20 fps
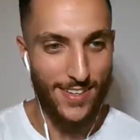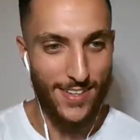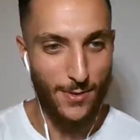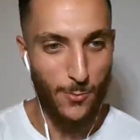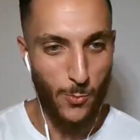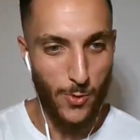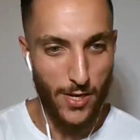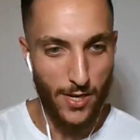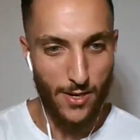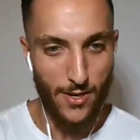
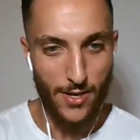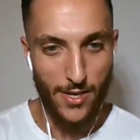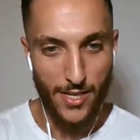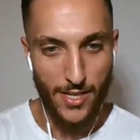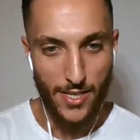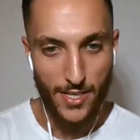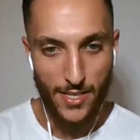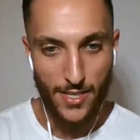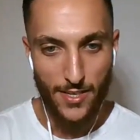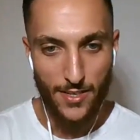We are
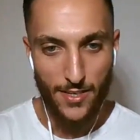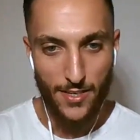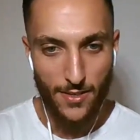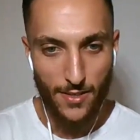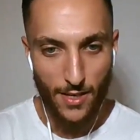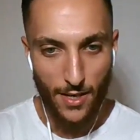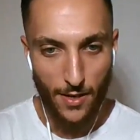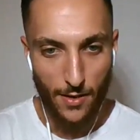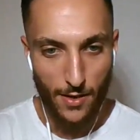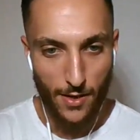here,
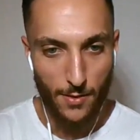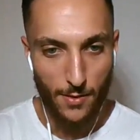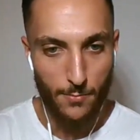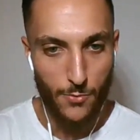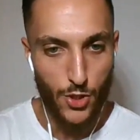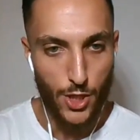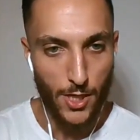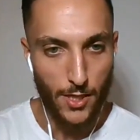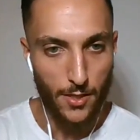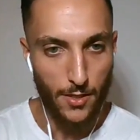and I'm
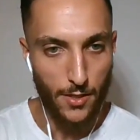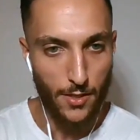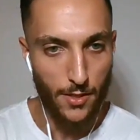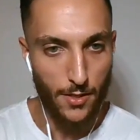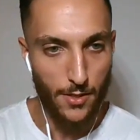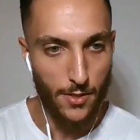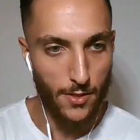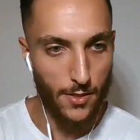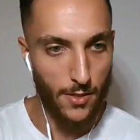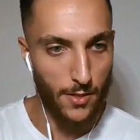checking
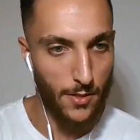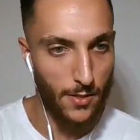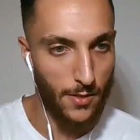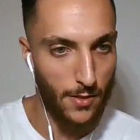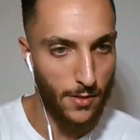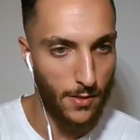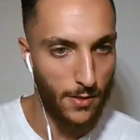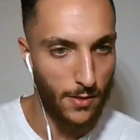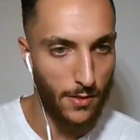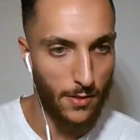here the
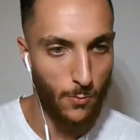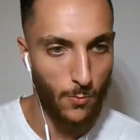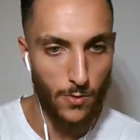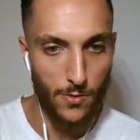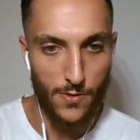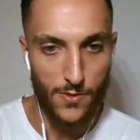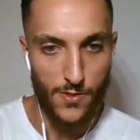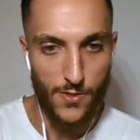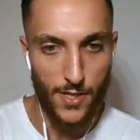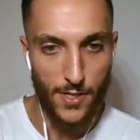
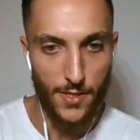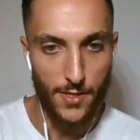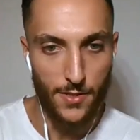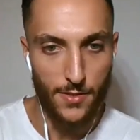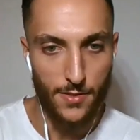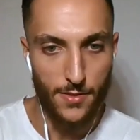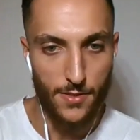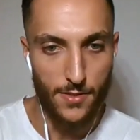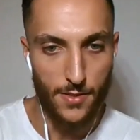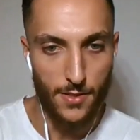1
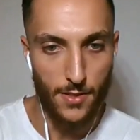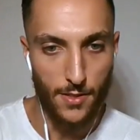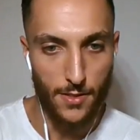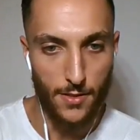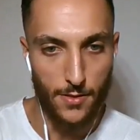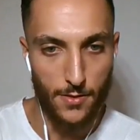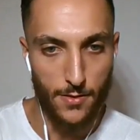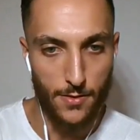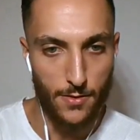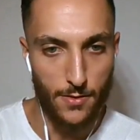second
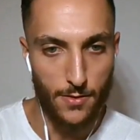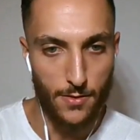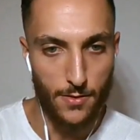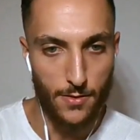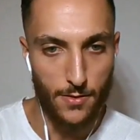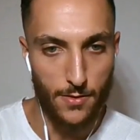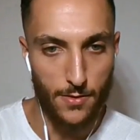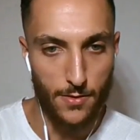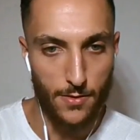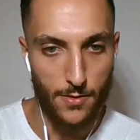the
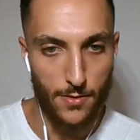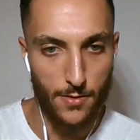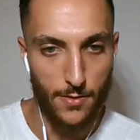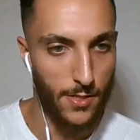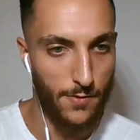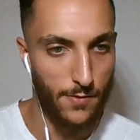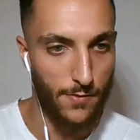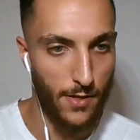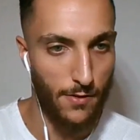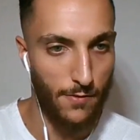connection
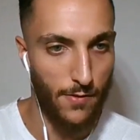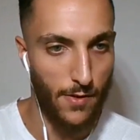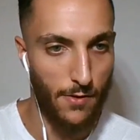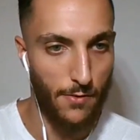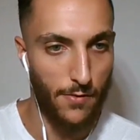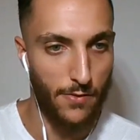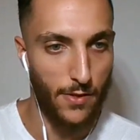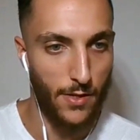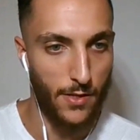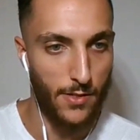if
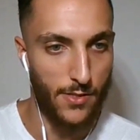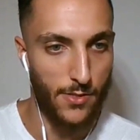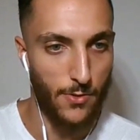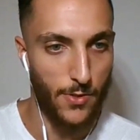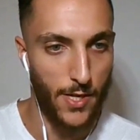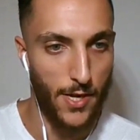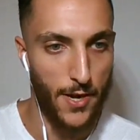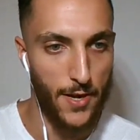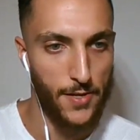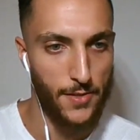everything is
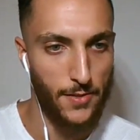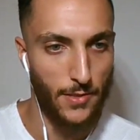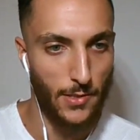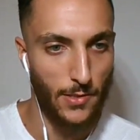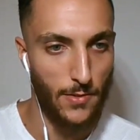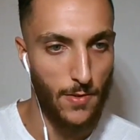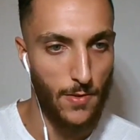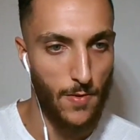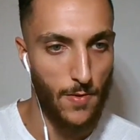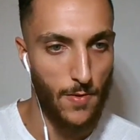okay.
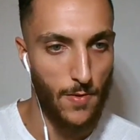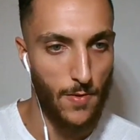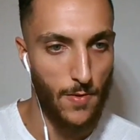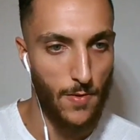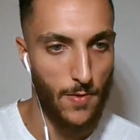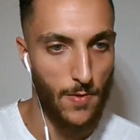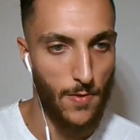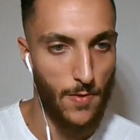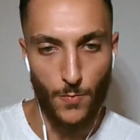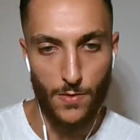
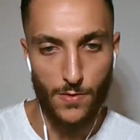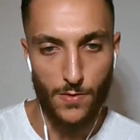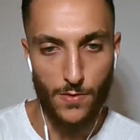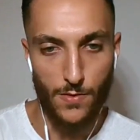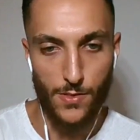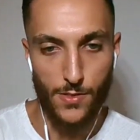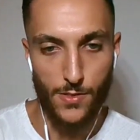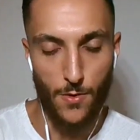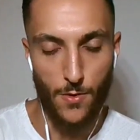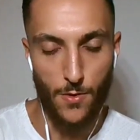
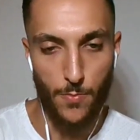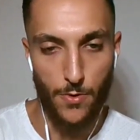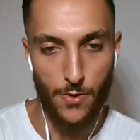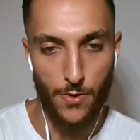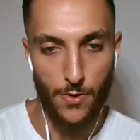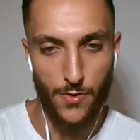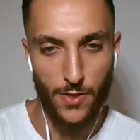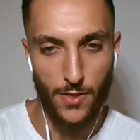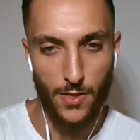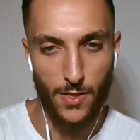So
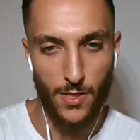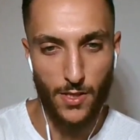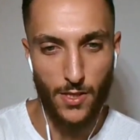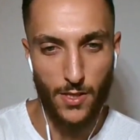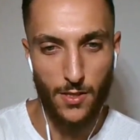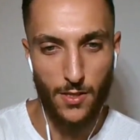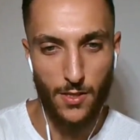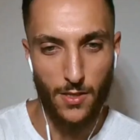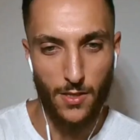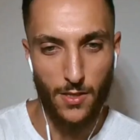
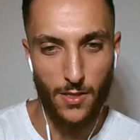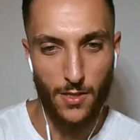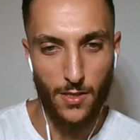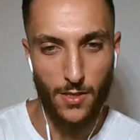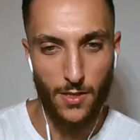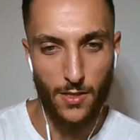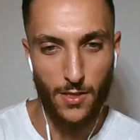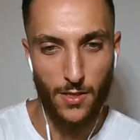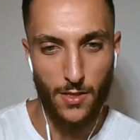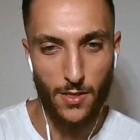perfectly,
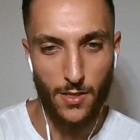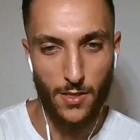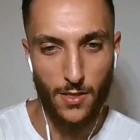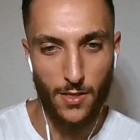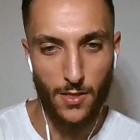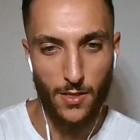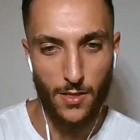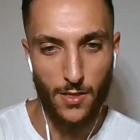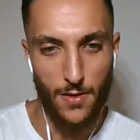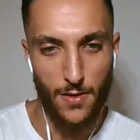
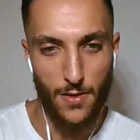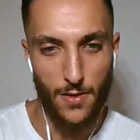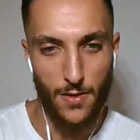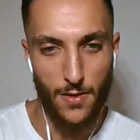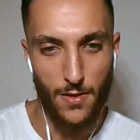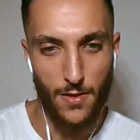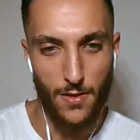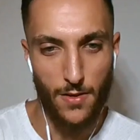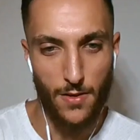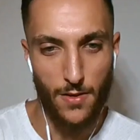
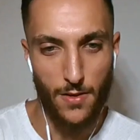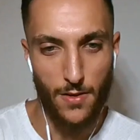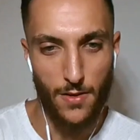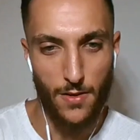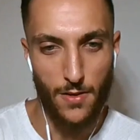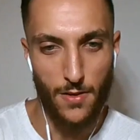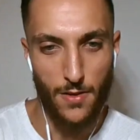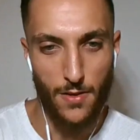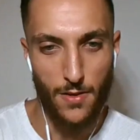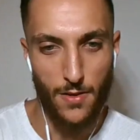and here
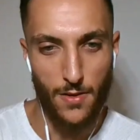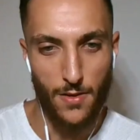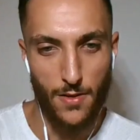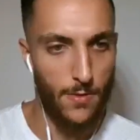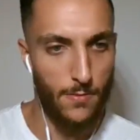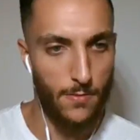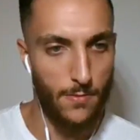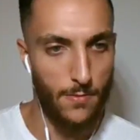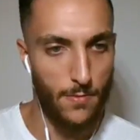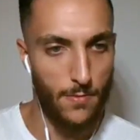as
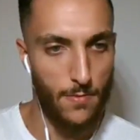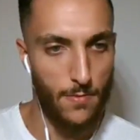well.